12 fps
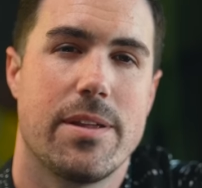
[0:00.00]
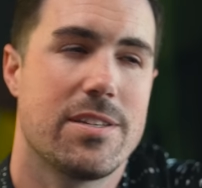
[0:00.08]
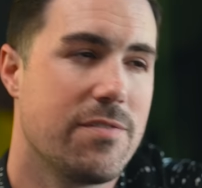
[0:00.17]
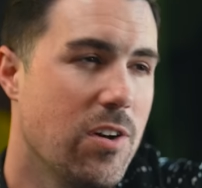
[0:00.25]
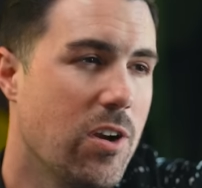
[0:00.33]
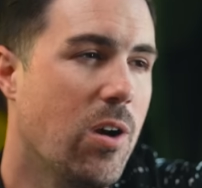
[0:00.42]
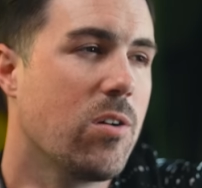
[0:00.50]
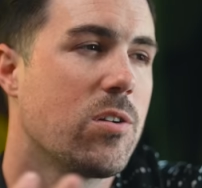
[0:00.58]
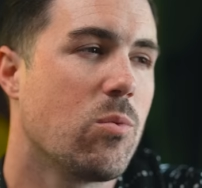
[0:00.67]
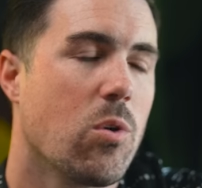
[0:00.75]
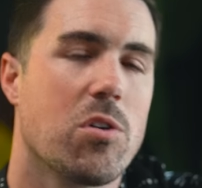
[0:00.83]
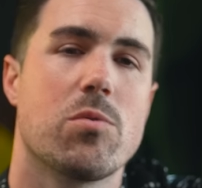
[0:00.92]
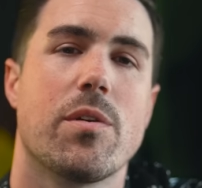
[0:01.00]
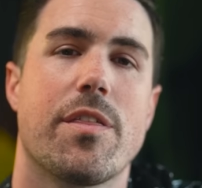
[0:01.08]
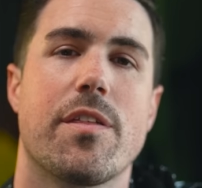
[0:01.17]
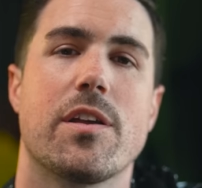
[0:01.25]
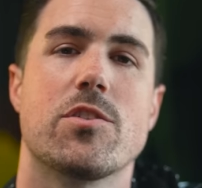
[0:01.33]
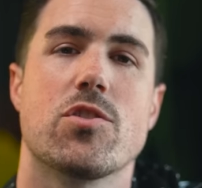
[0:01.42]
It's very hard to work with
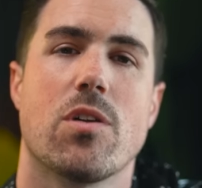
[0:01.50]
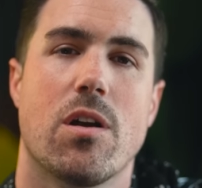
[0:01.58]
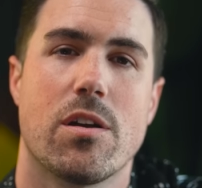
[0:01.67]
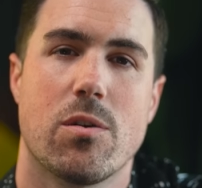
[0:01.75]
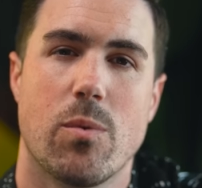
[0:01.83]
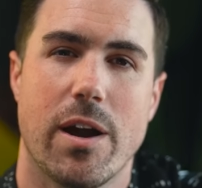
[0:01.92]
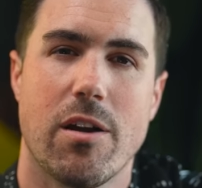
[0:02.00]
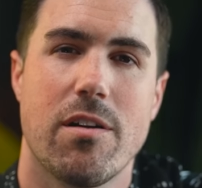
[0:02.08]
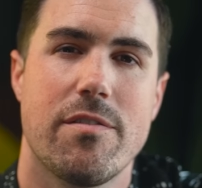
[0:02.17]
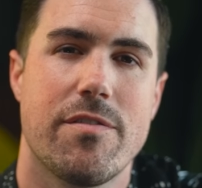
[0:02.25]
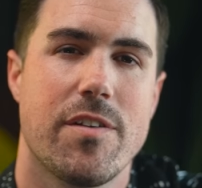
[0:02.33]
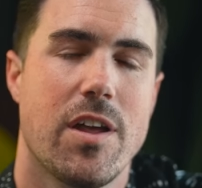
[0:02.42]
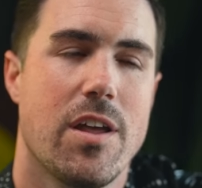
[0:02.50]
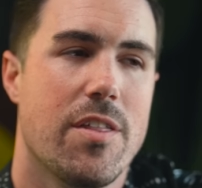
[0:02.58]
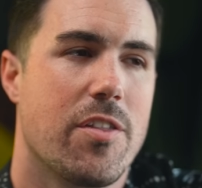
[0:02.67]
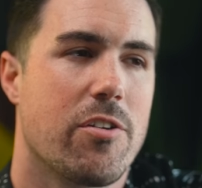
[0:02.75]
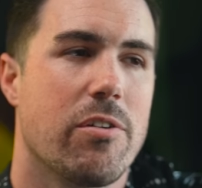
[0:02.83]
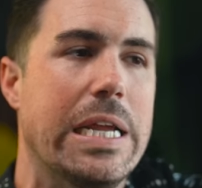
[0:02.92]
things you're unaware of
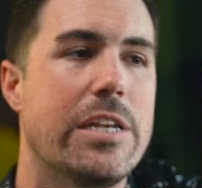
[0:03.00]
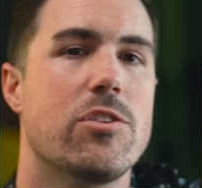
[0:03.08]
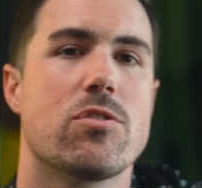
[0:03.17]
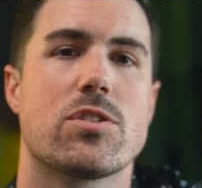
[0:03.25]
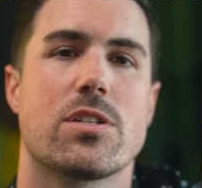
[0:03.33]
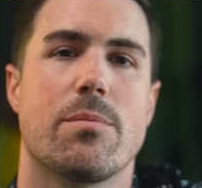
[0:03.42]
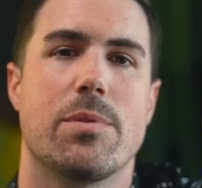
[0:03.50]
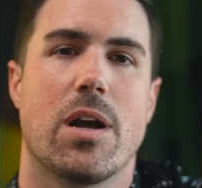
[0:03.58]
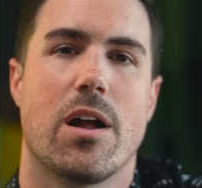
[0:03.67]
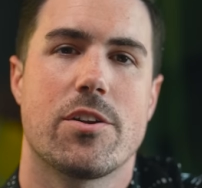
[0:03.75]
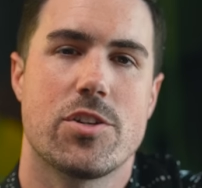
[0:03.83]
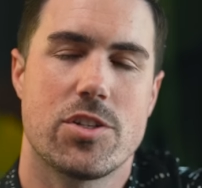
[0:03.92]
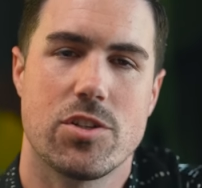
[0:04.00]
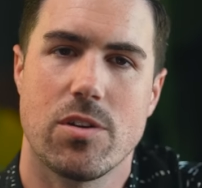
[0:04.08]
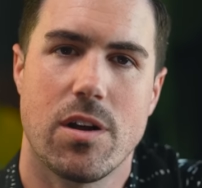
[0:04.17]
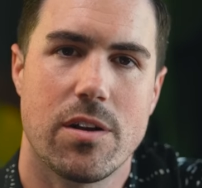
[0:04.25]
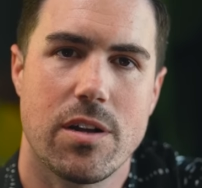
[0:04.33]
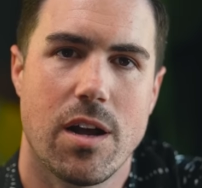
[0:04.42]
that are in your subconscious or
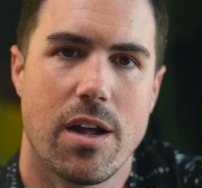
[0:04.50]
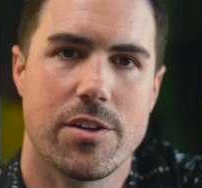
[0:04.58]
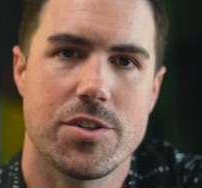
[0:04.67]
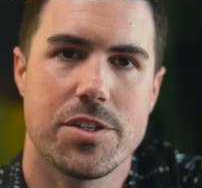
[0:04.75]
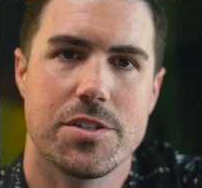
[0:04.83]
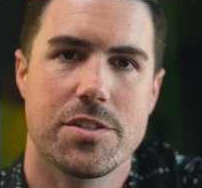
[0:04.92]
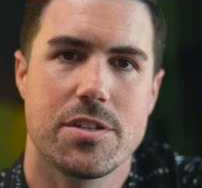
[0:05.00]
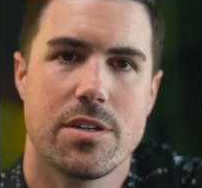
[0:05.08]
unconscious.